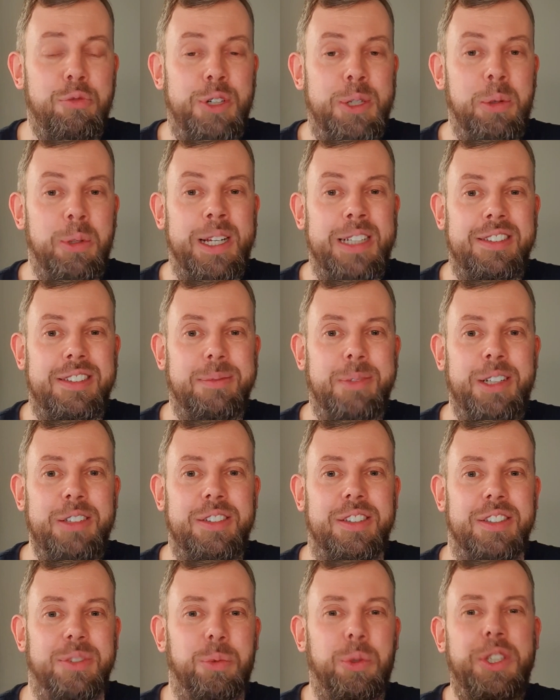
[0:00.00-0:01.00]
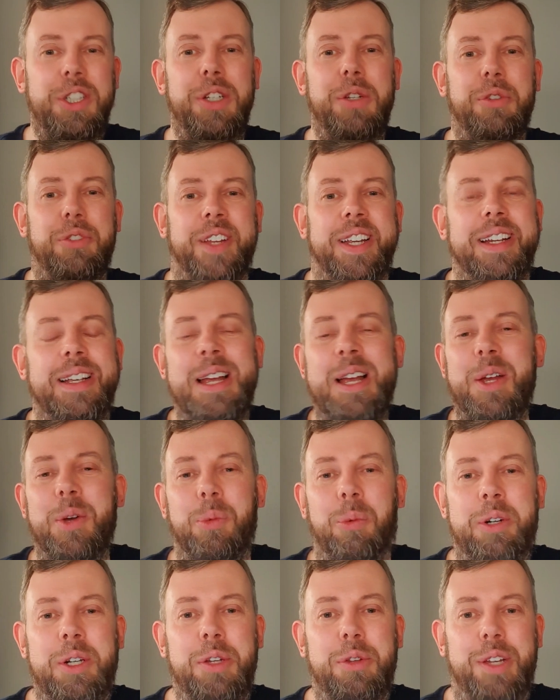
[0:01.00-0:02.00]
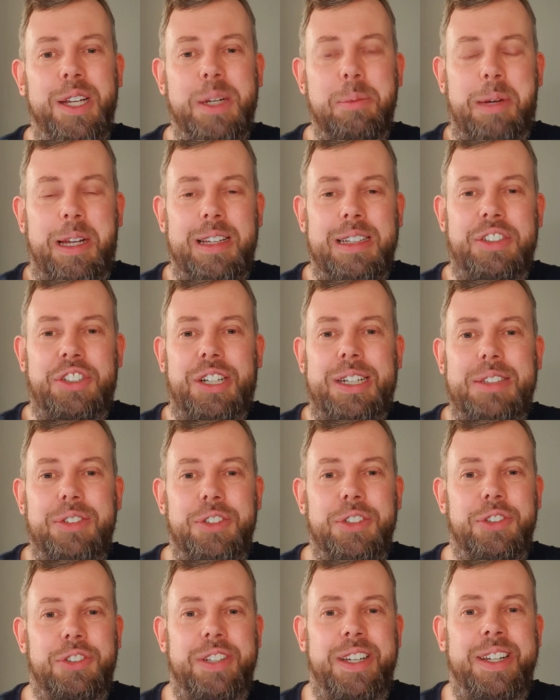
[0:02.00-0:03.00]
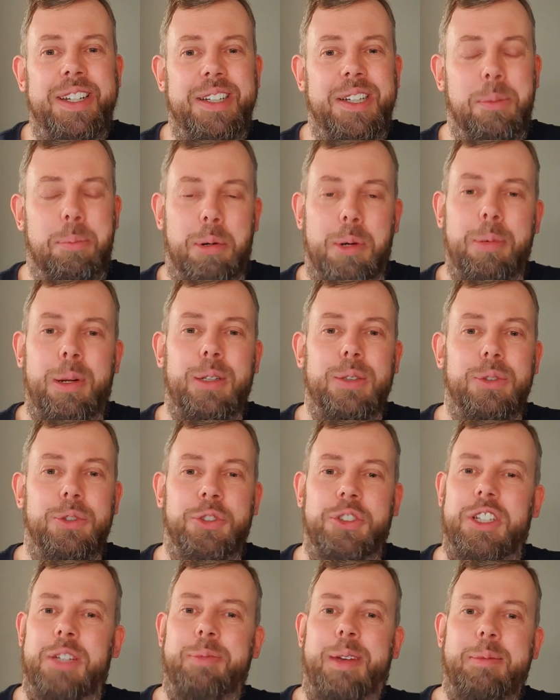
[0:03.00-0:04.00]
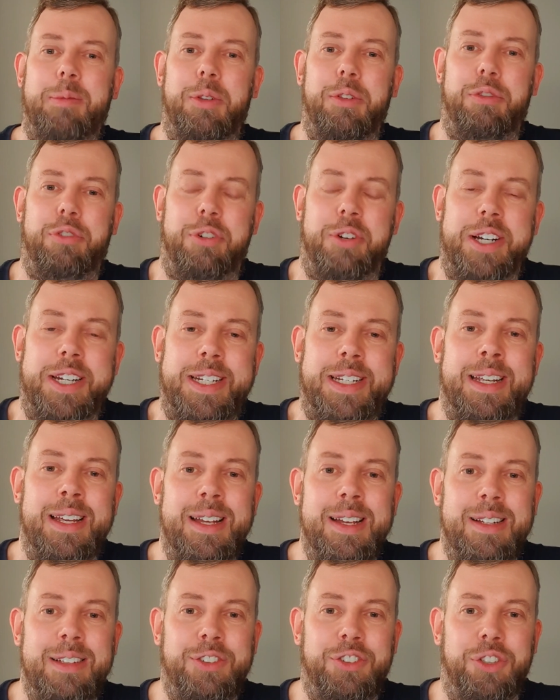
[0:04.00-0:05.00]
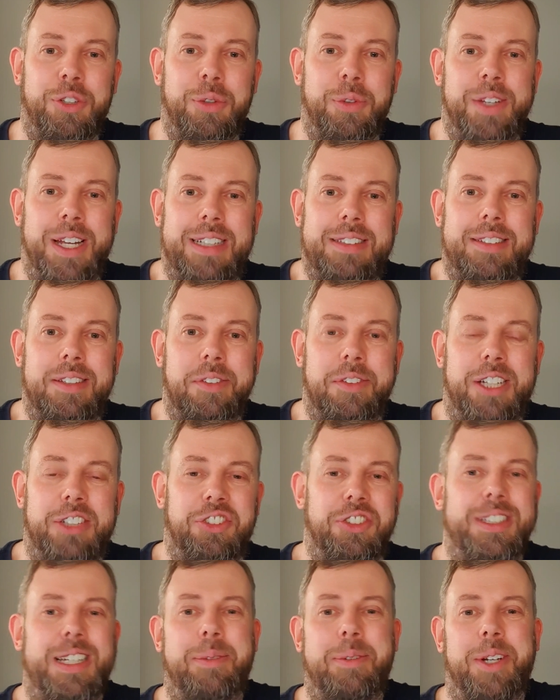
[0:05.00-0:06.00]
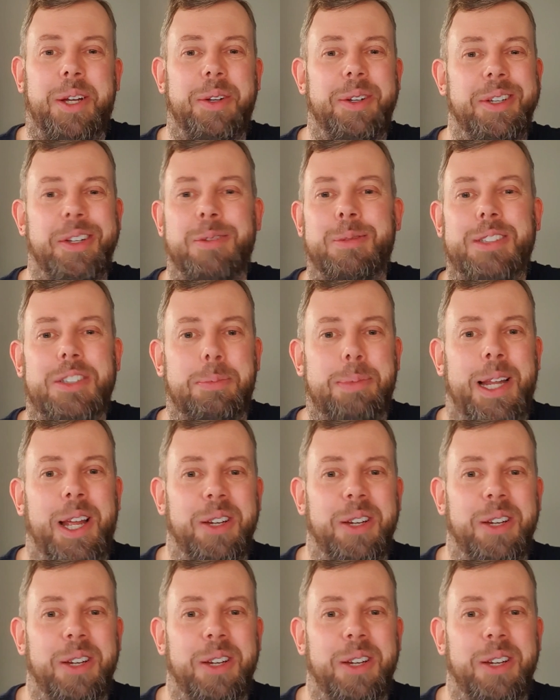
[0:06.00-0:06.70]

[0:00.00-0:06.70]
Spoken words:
you'll get some answers. What do you think? What do you think about the changes in the proposed Amendment 3 to the 18th edition? Let me know in the comments